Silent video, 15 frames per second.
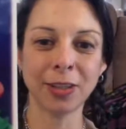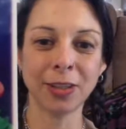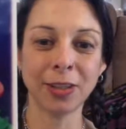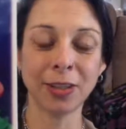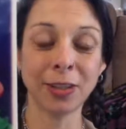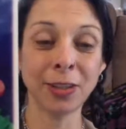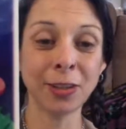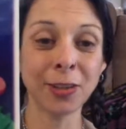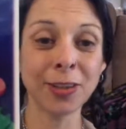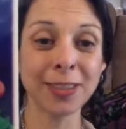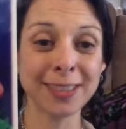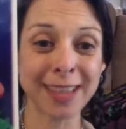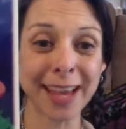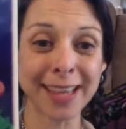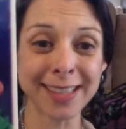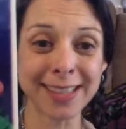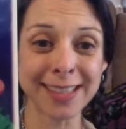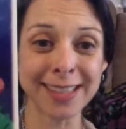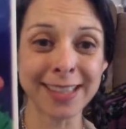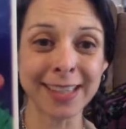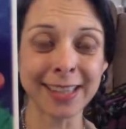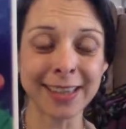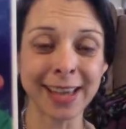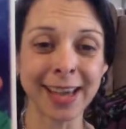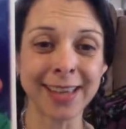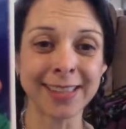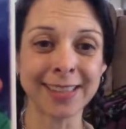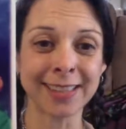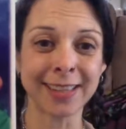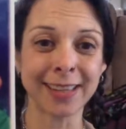Your destiny
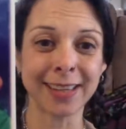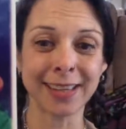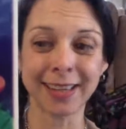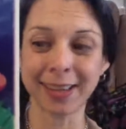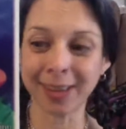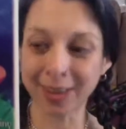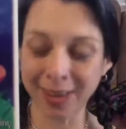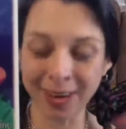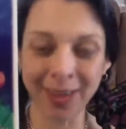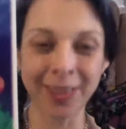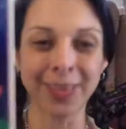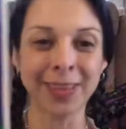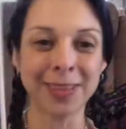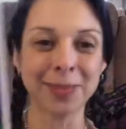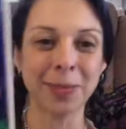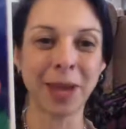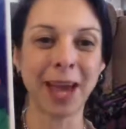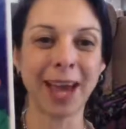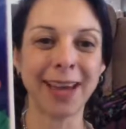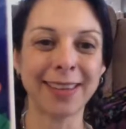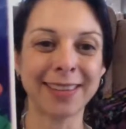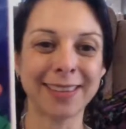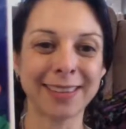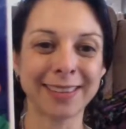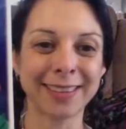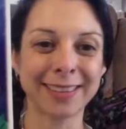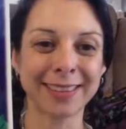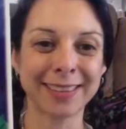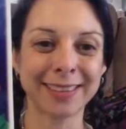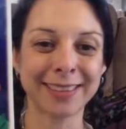lies on this path,
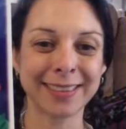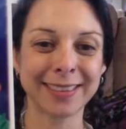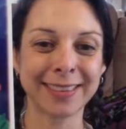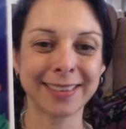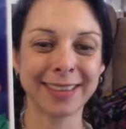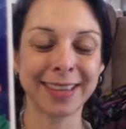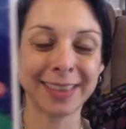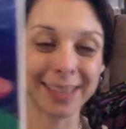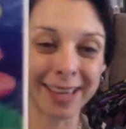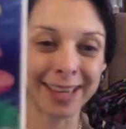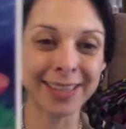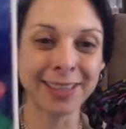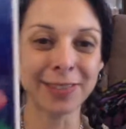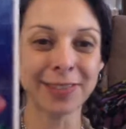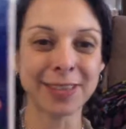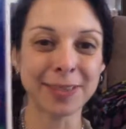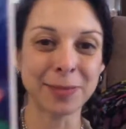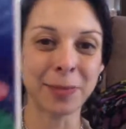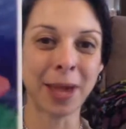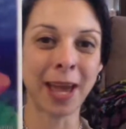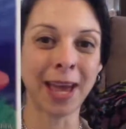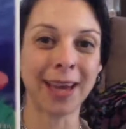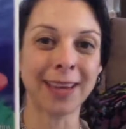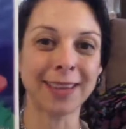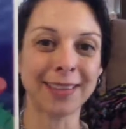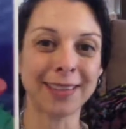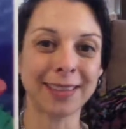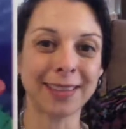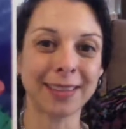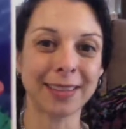at the end of this
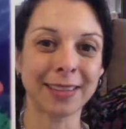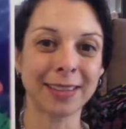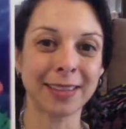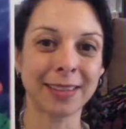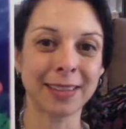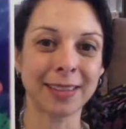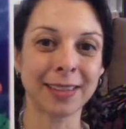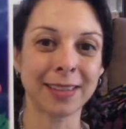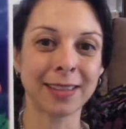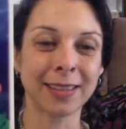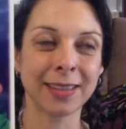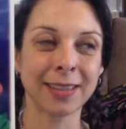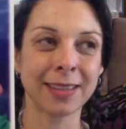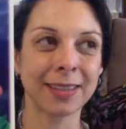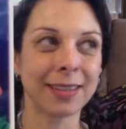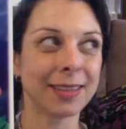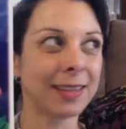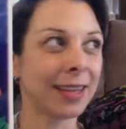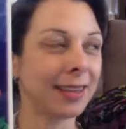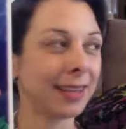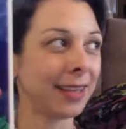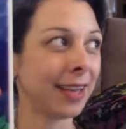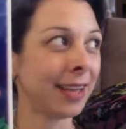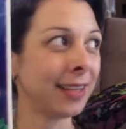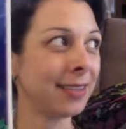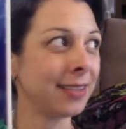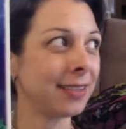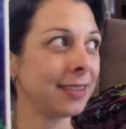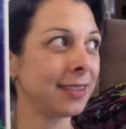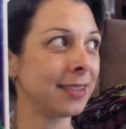path. At the
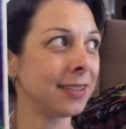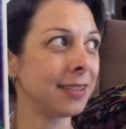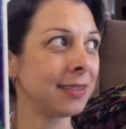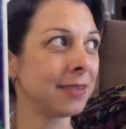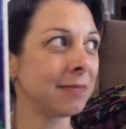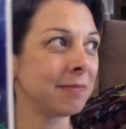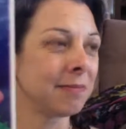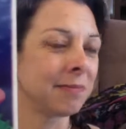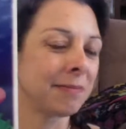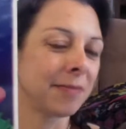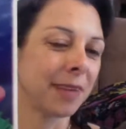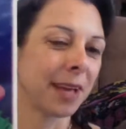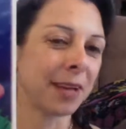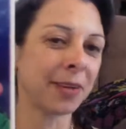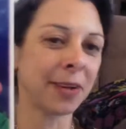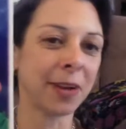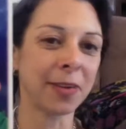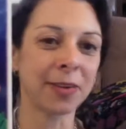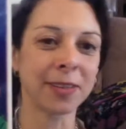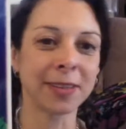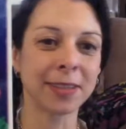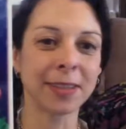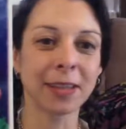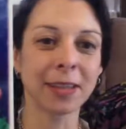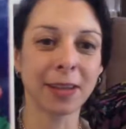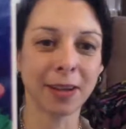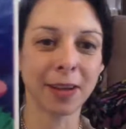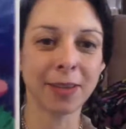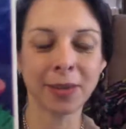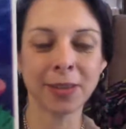end? I don't know.
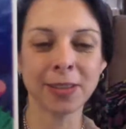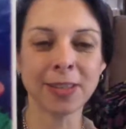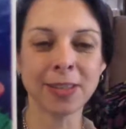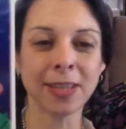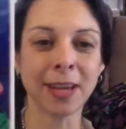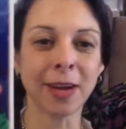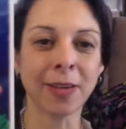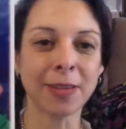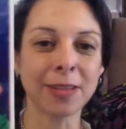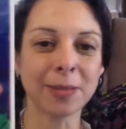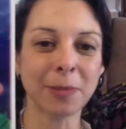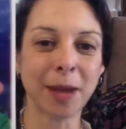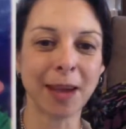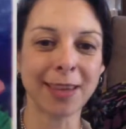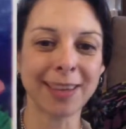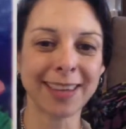I'll just say on this path.